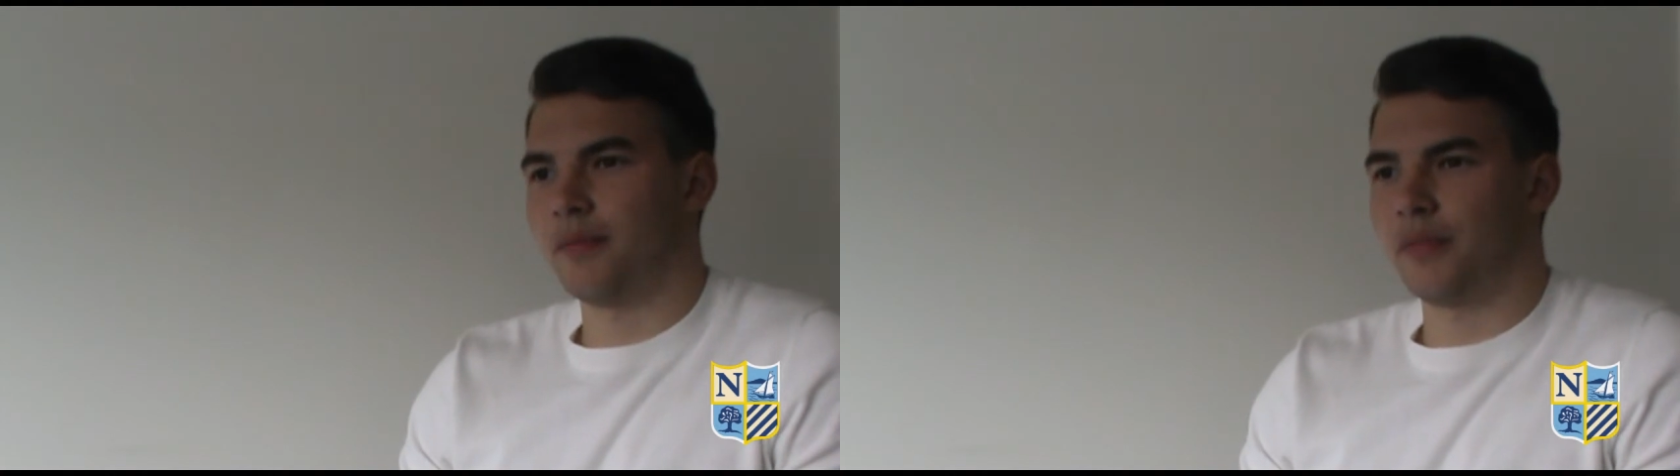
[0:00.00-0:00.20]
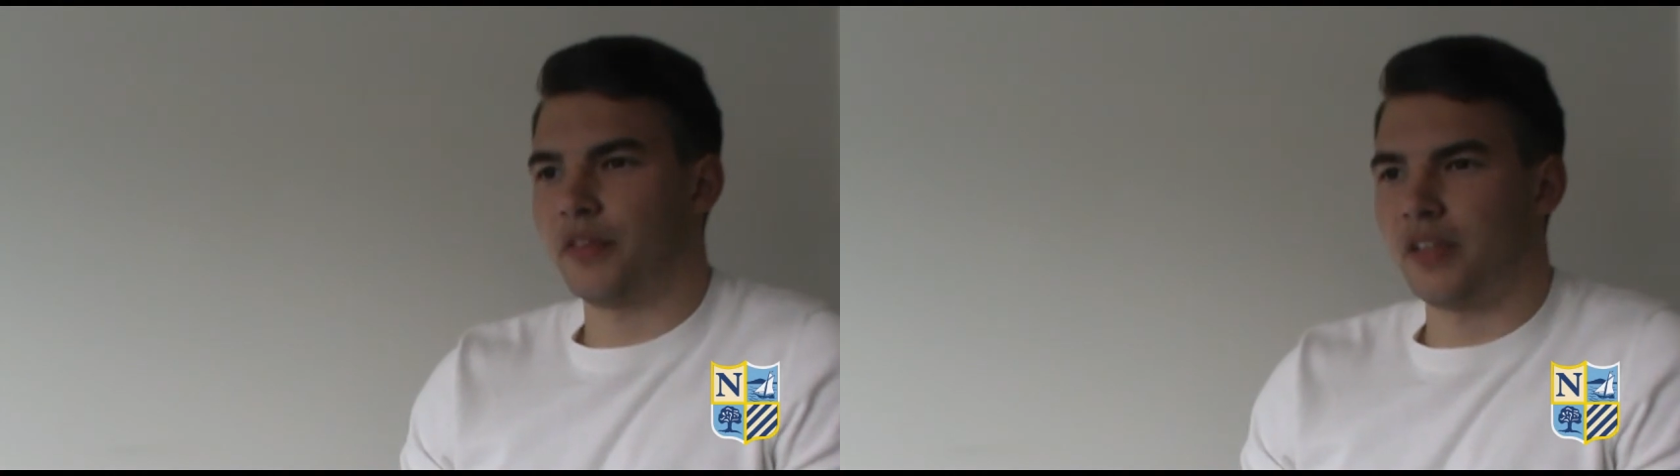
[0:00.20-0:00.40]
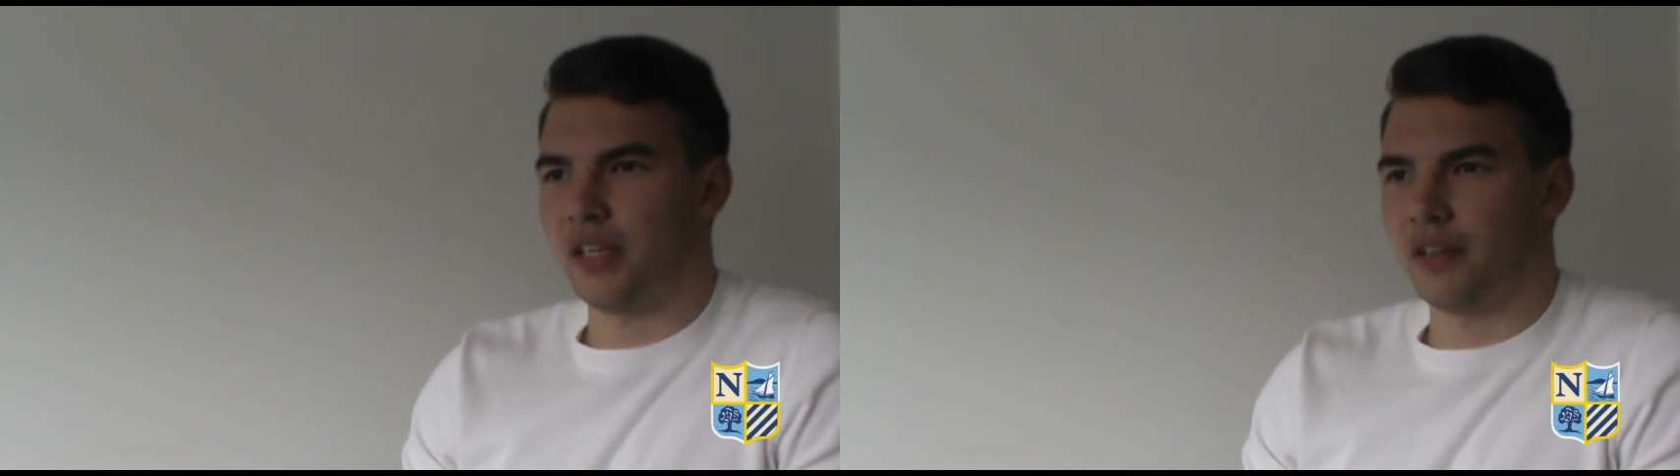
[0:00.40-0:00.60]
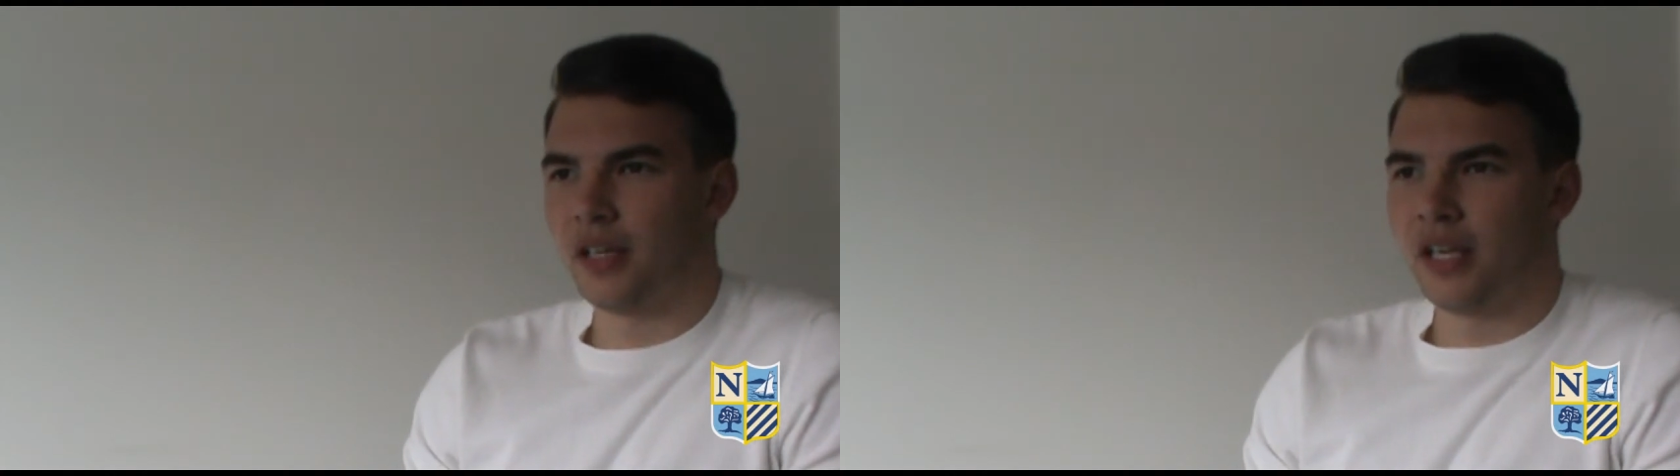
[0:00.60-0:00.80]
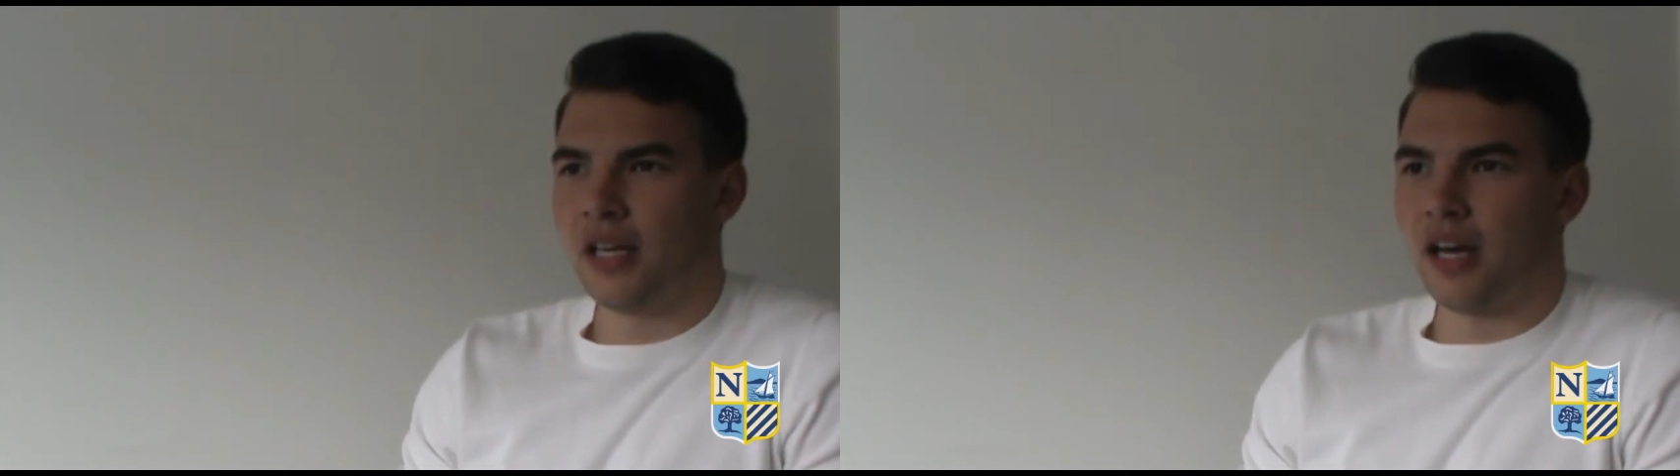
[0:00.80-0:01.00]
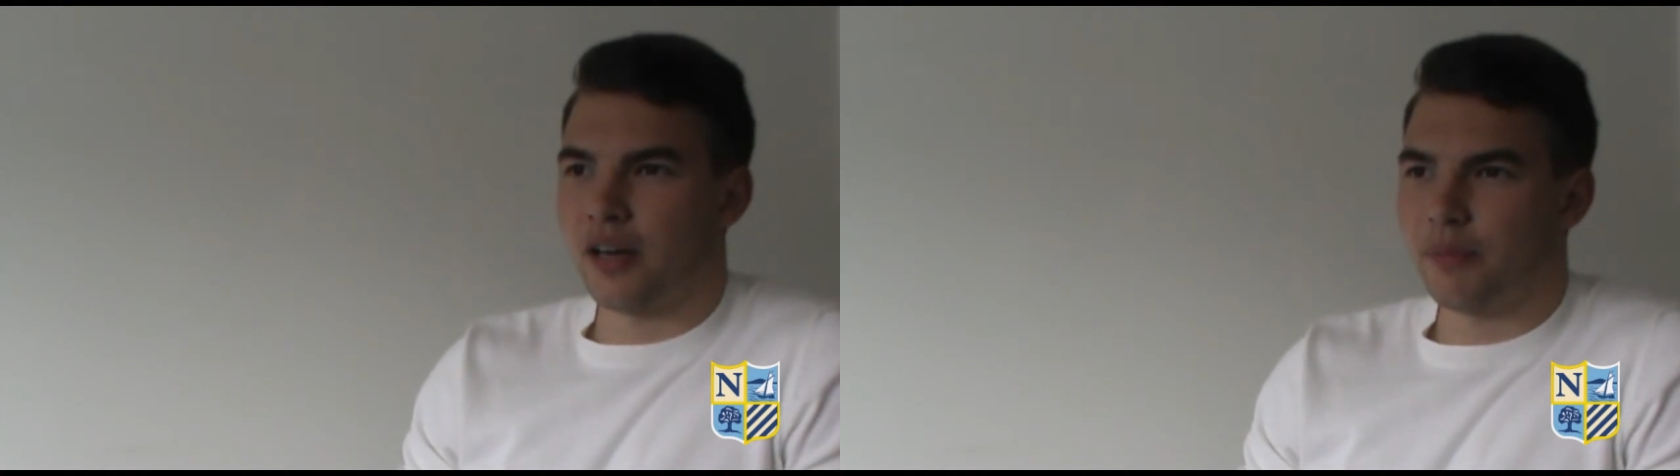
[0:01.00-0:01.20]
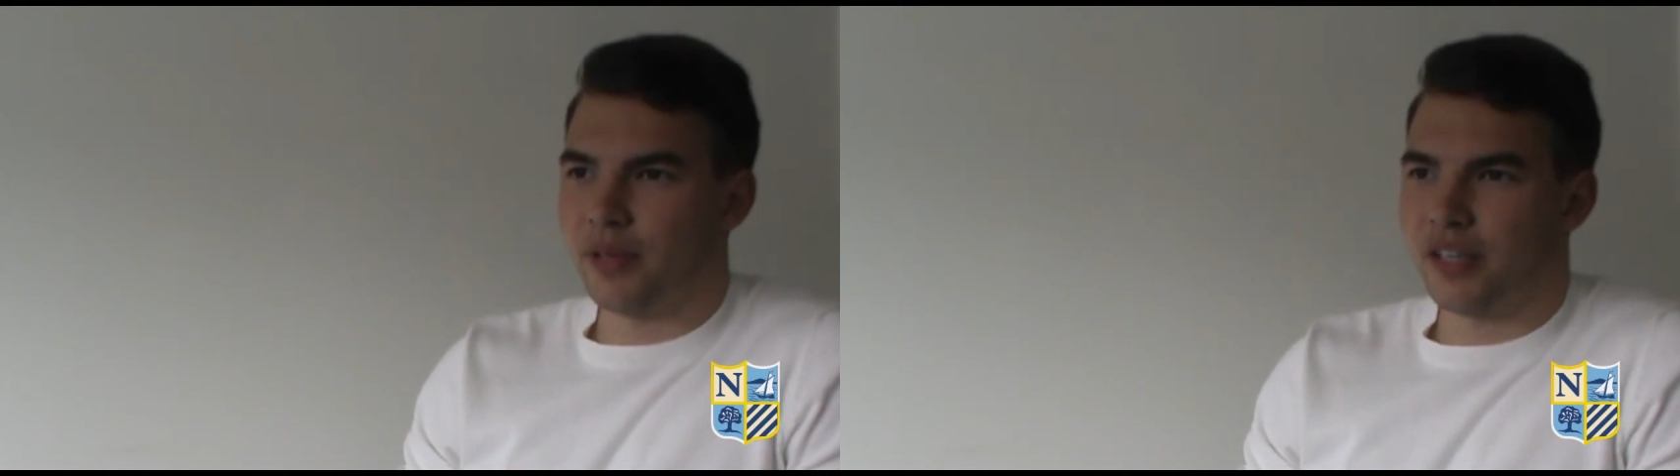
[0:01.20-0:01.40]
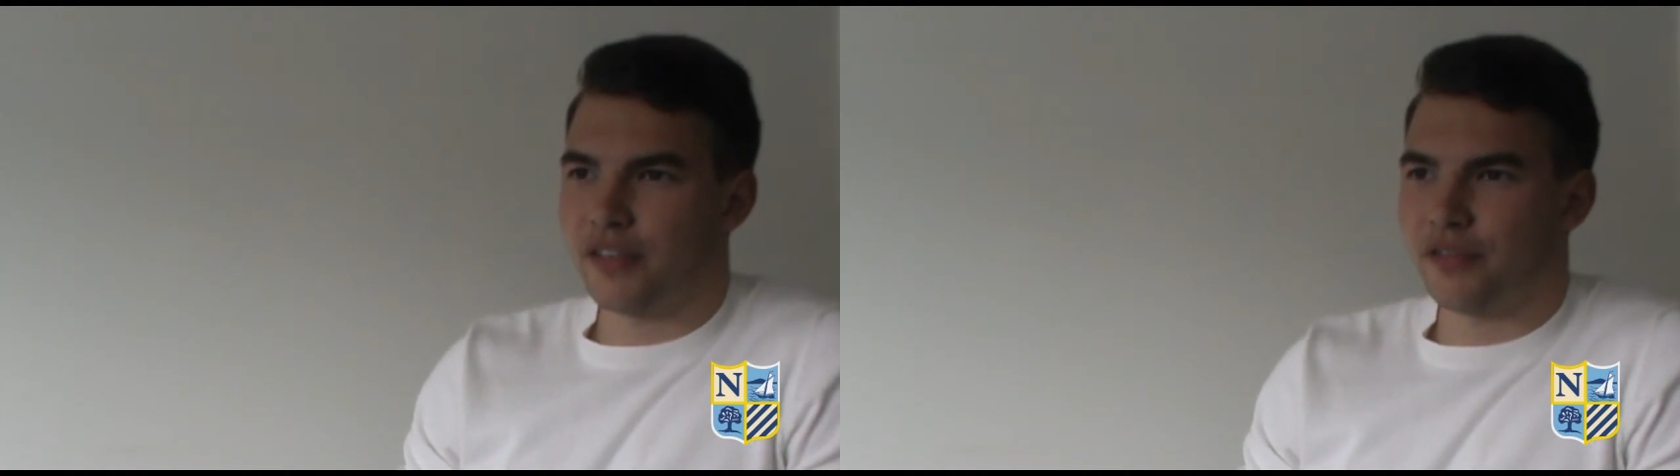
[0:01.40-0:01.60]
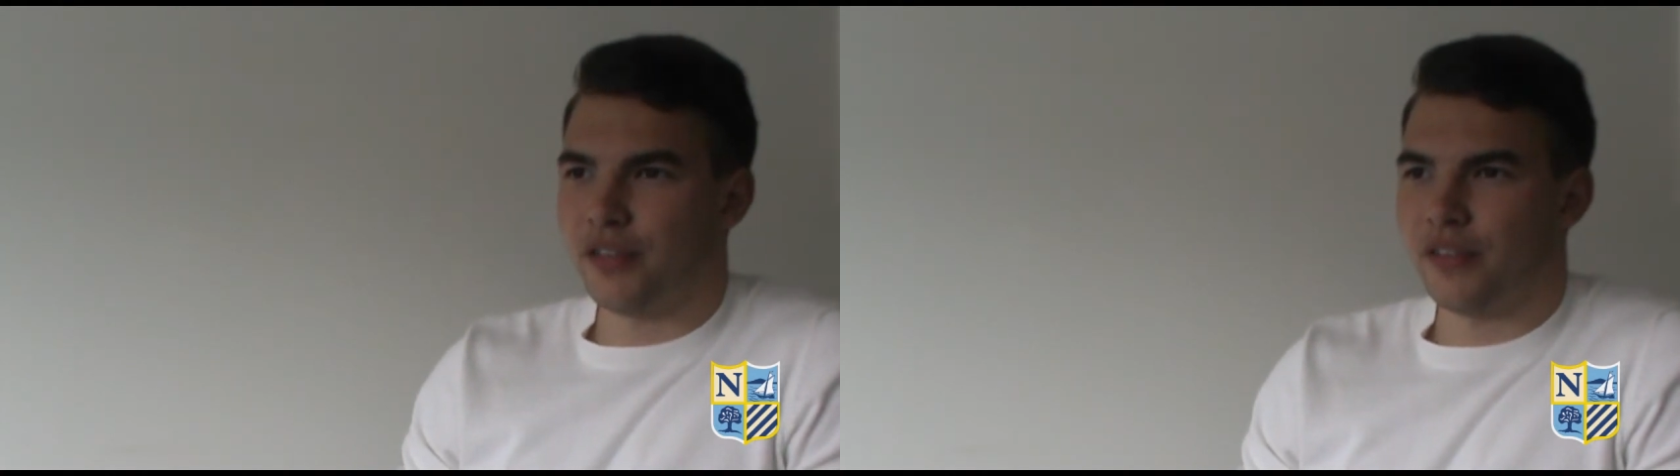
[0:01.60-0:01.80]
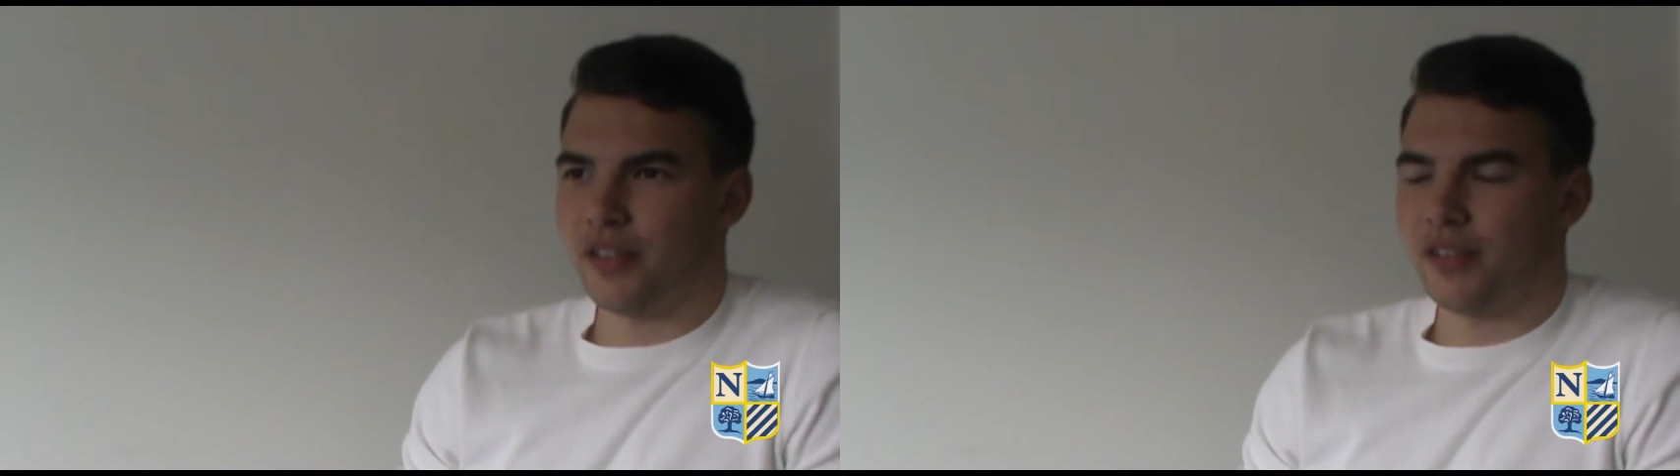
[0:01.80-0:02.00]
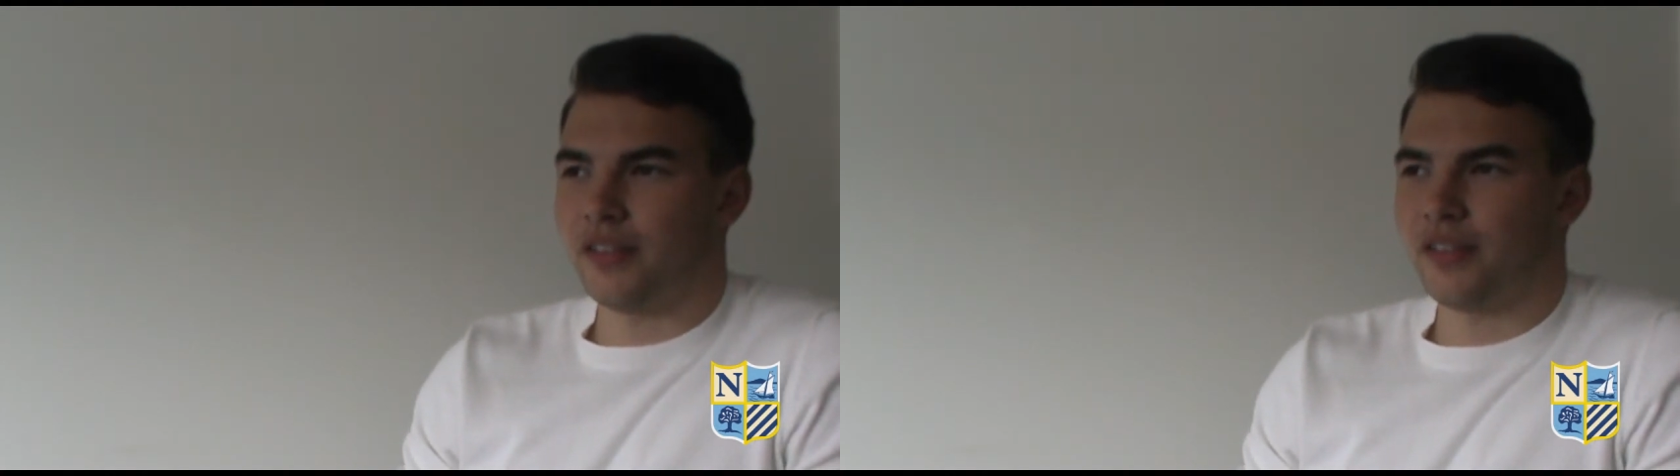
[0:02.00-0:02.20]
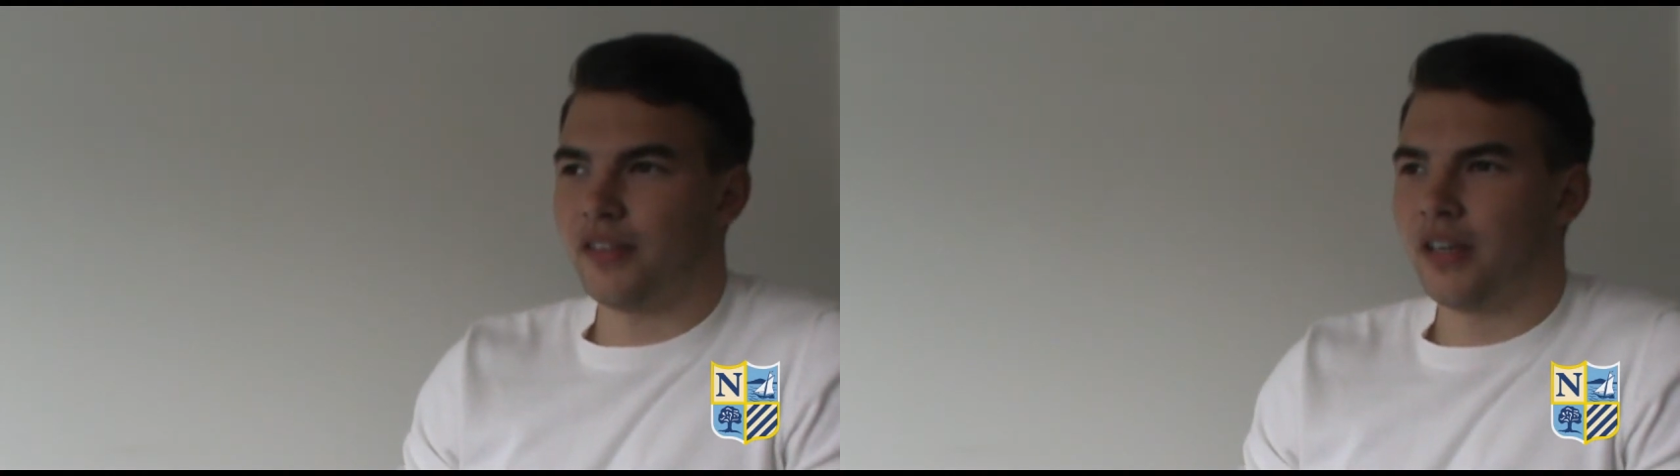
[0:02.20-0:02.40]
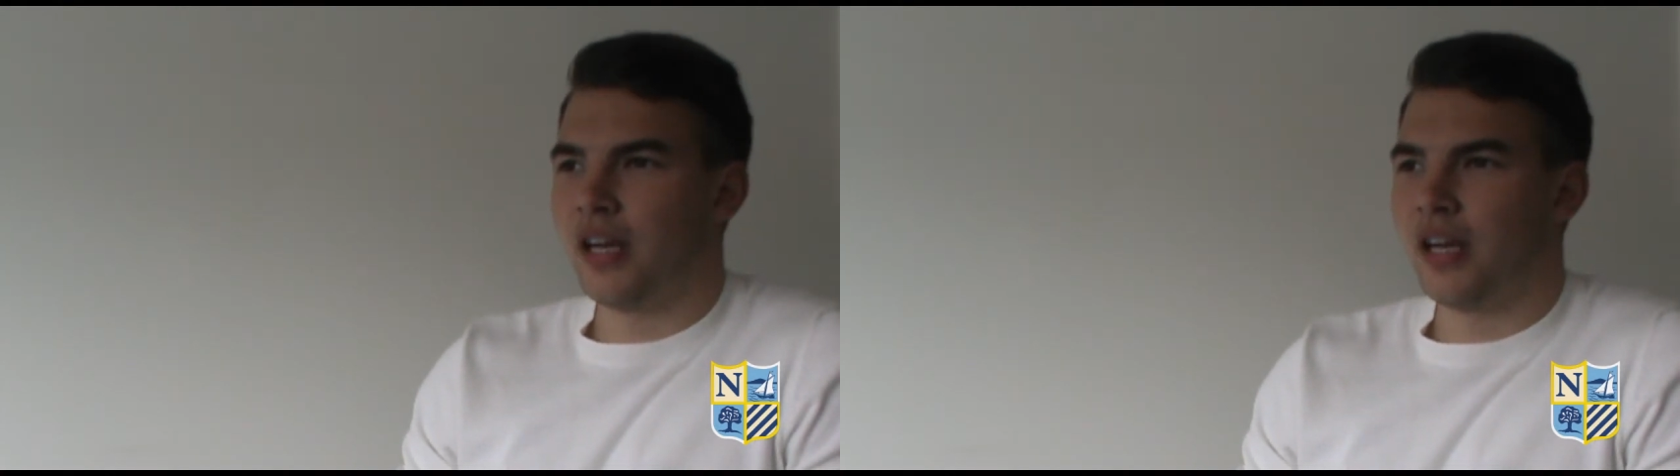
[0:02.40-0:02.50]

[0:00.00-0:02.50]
seeing other parts of New Zealand,